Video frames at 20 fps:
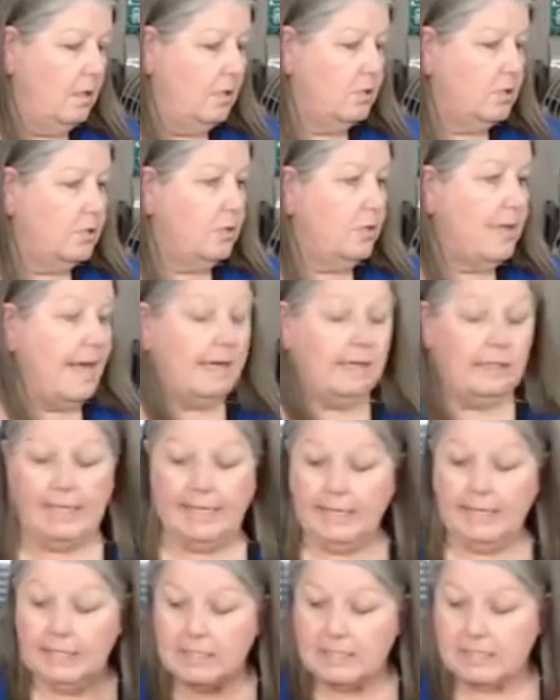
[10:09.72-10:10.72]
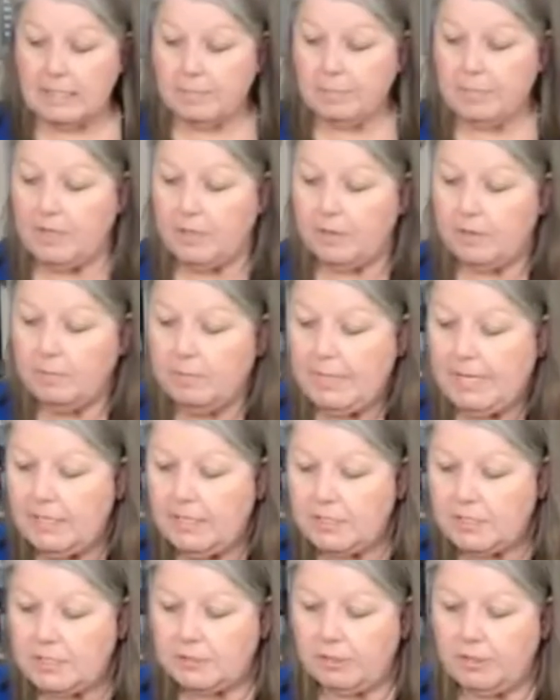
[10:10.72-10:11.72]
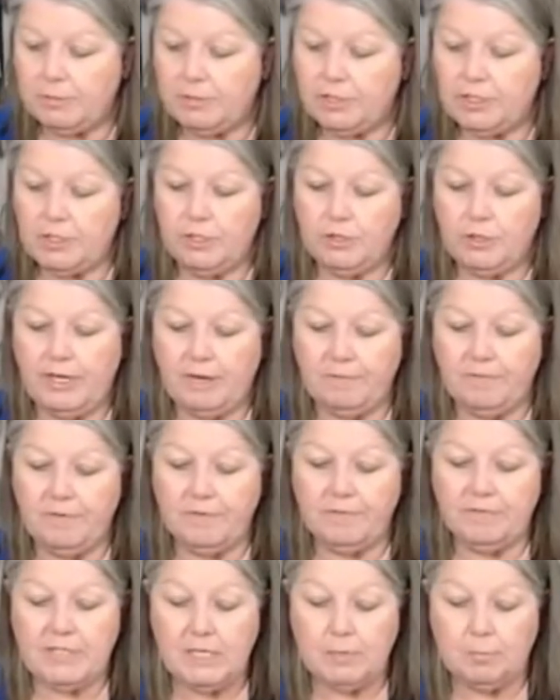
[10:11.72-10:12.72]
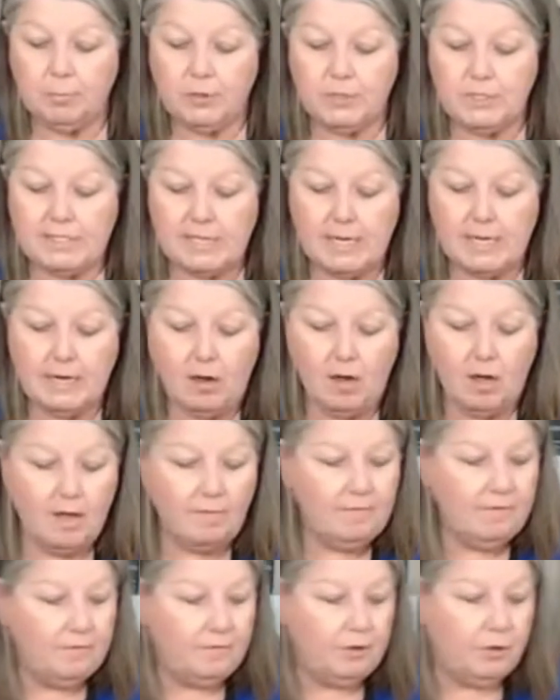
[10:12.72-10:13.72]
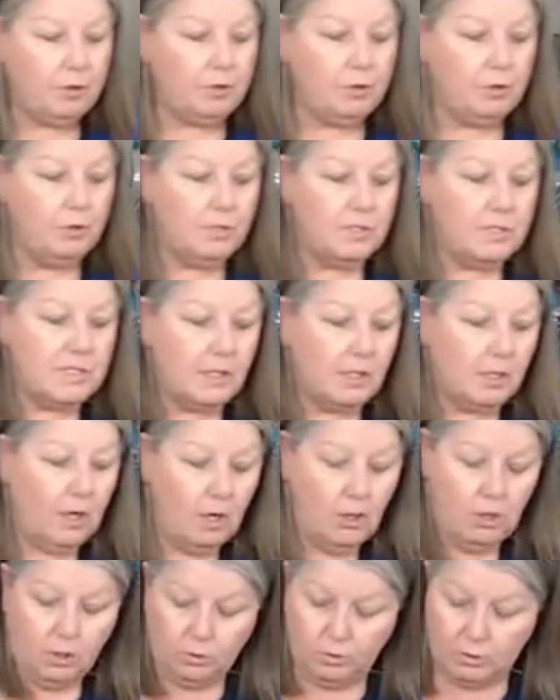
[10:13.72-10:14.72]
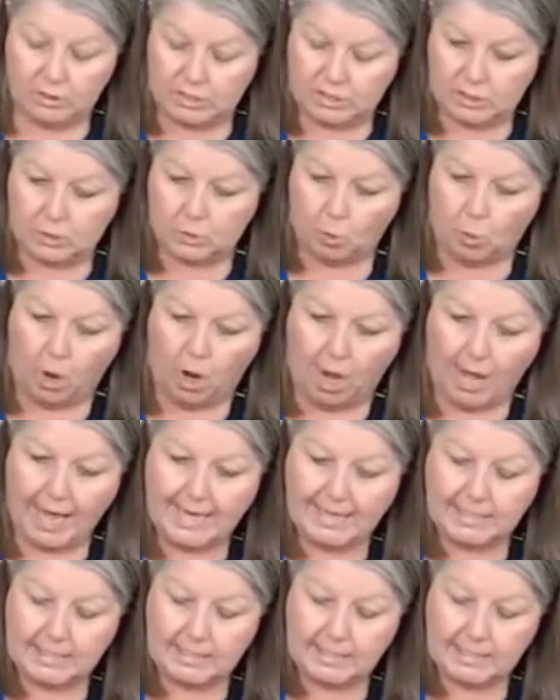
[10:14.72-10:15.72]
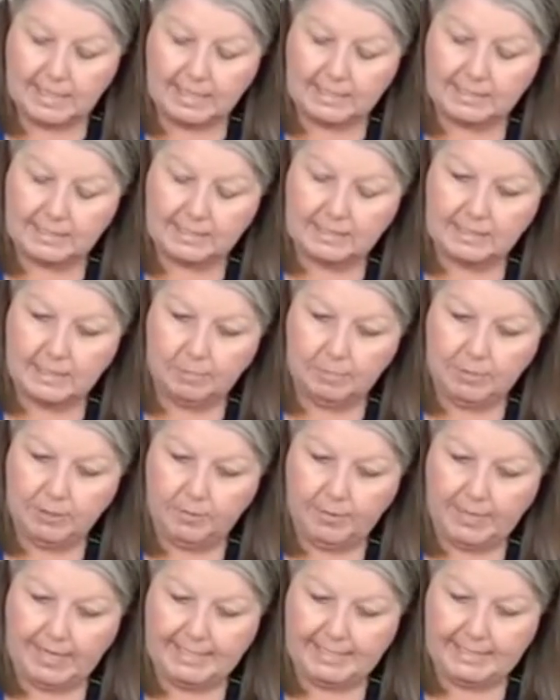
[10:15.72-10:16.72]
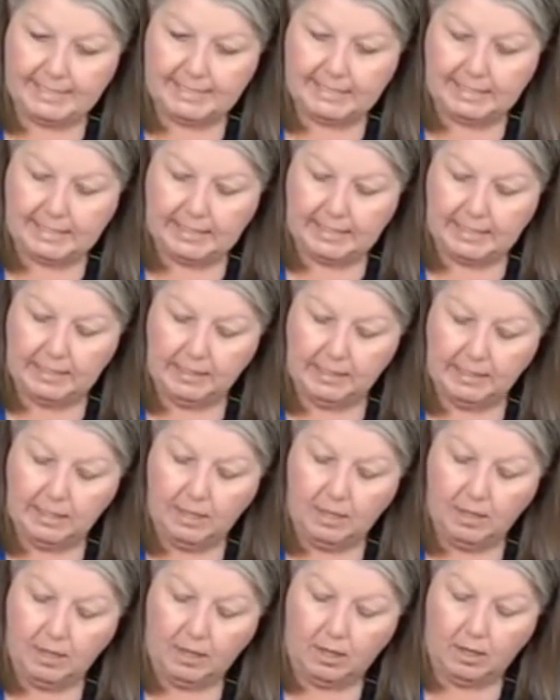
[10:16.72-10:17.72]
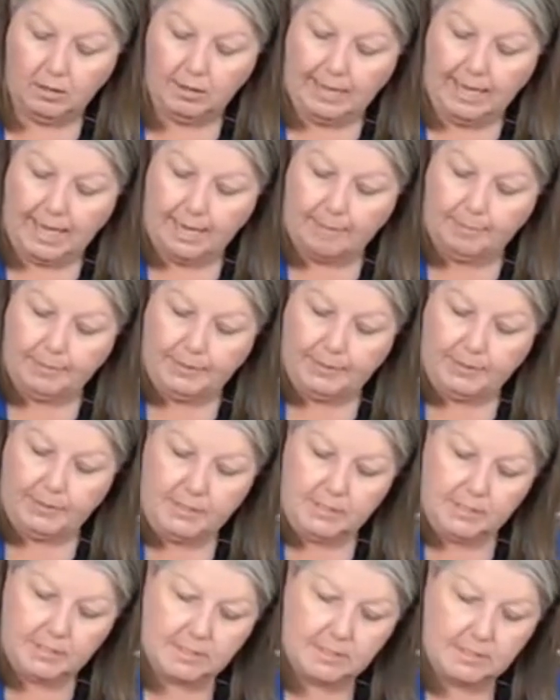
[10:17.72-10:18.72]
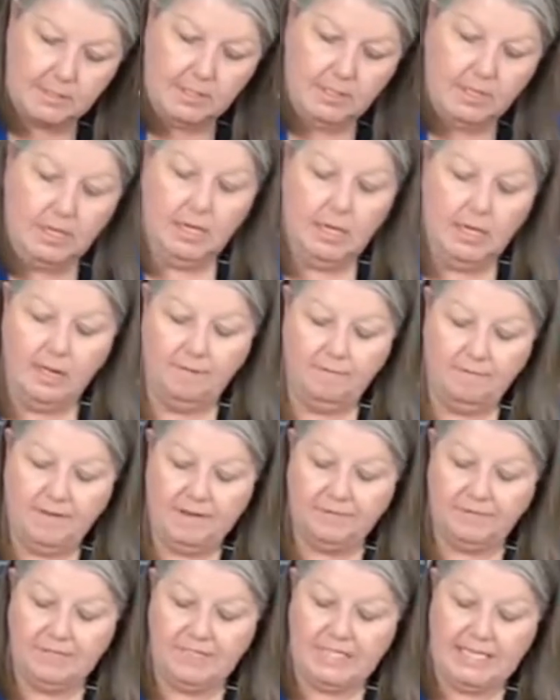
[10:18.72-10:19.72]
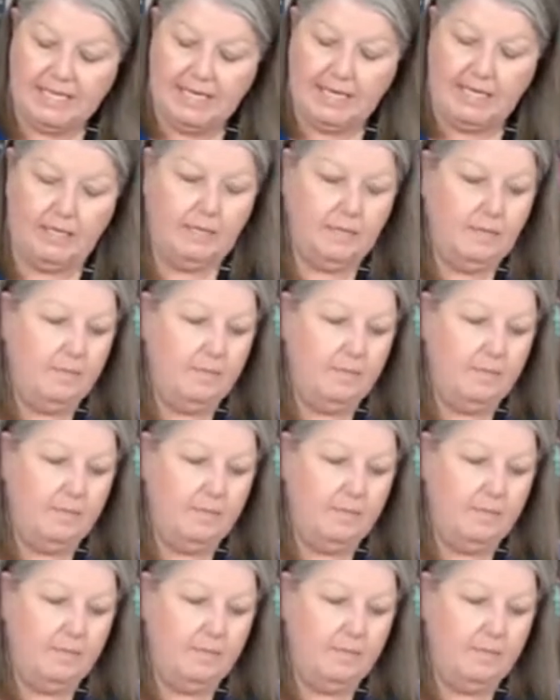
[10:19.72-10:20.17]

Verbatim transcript: So that link is up there in my description. You get 15% off if you use the code SWAT, S-W-A-T, all capitals, 15.